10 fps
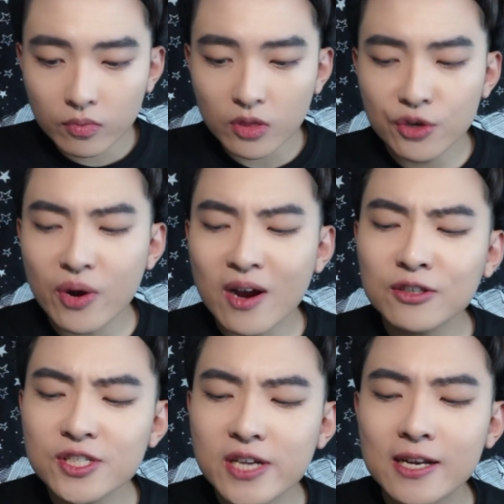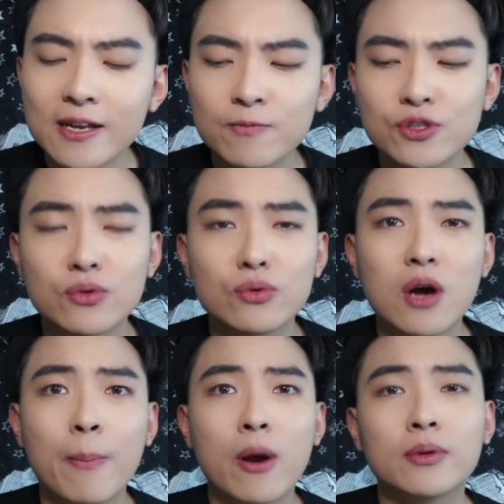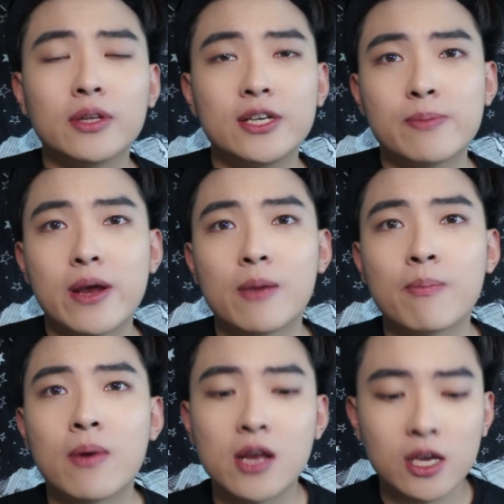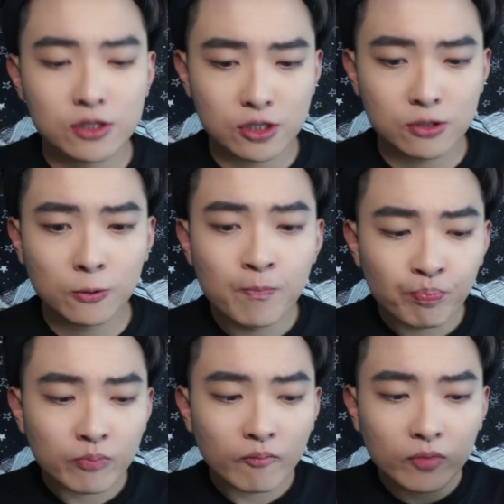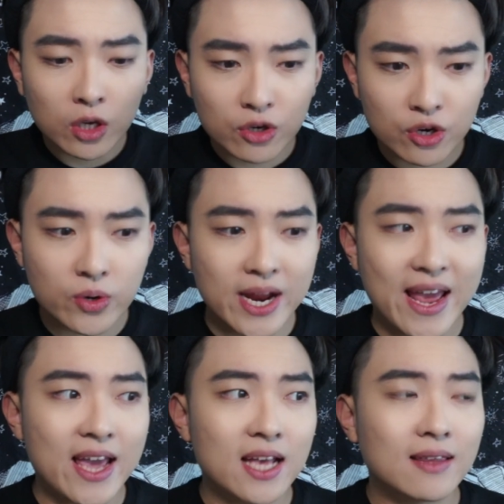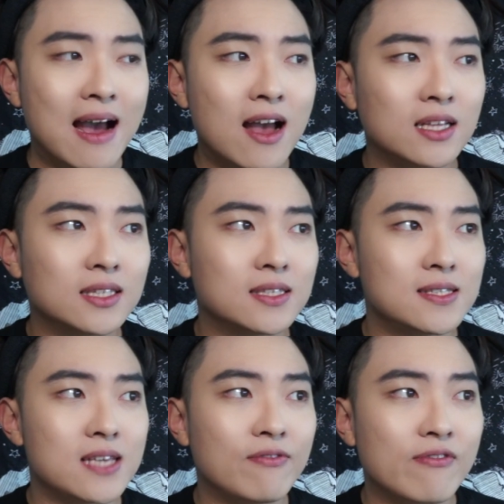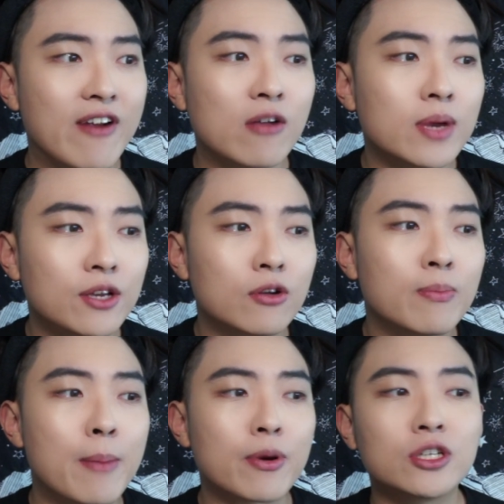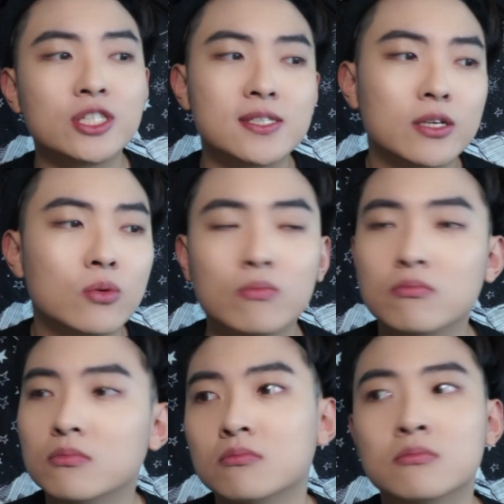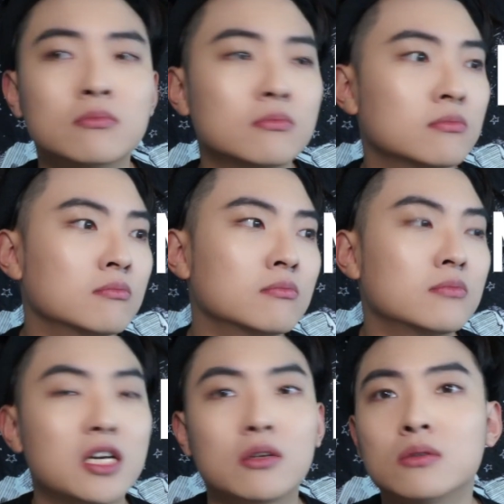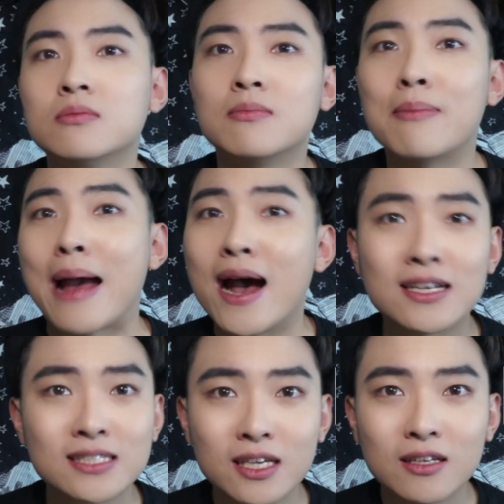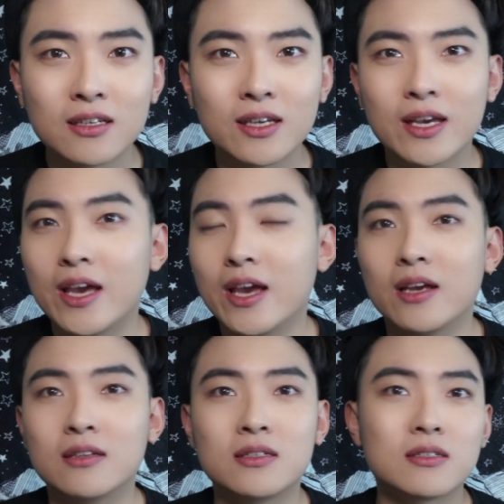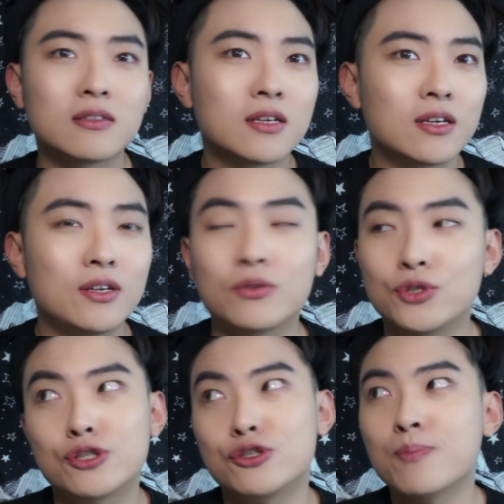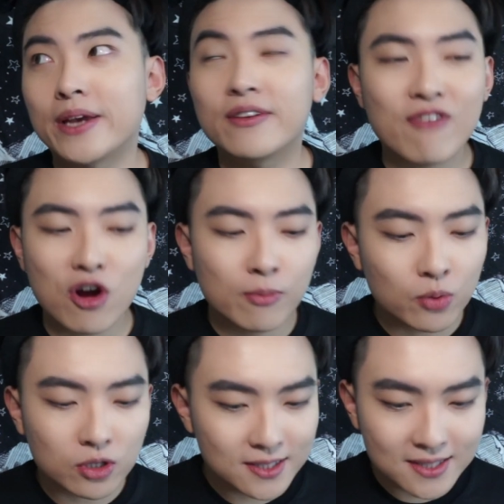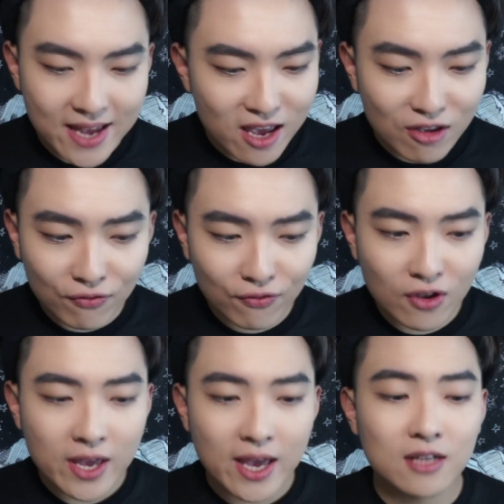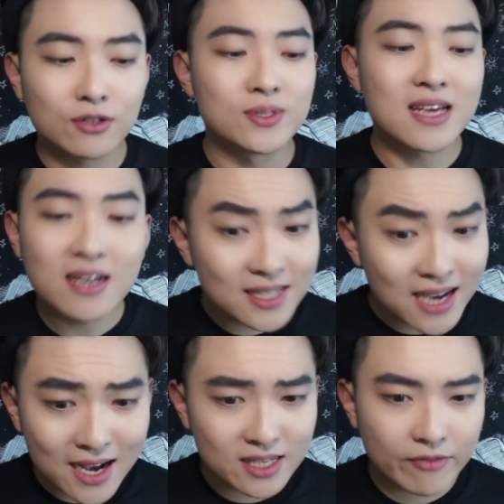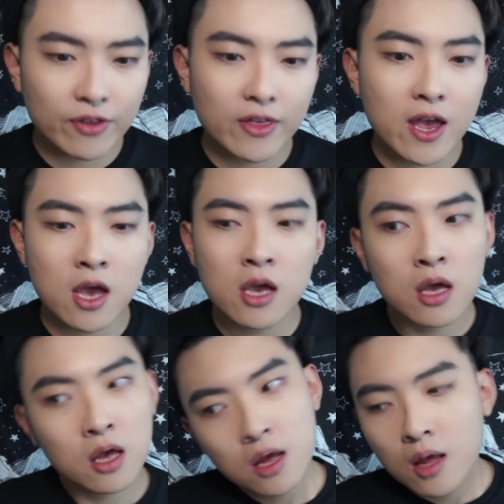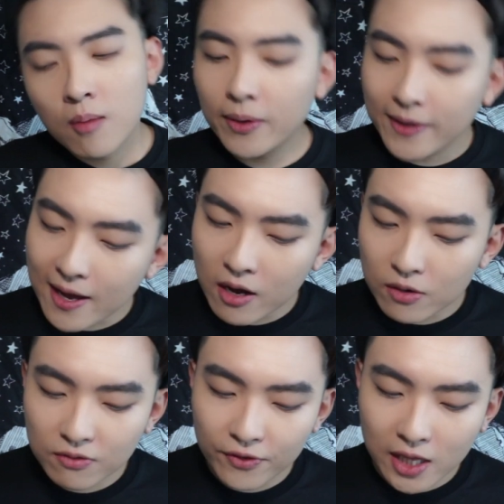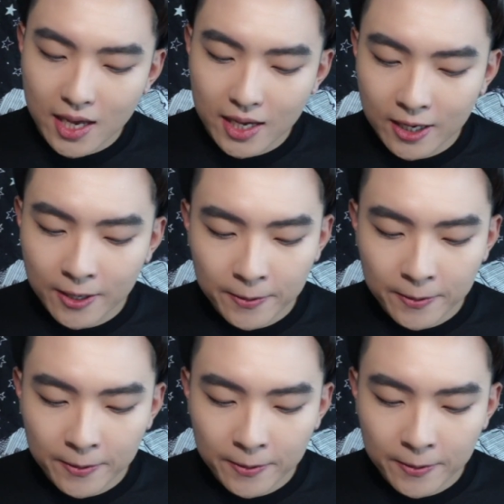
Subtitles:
you know, I understand school are probably spending money to create that safe environment, you know, by purchasing, I don't know, masks and, you know, just to make the environment more safe and to sanitize everything. But then I also feel like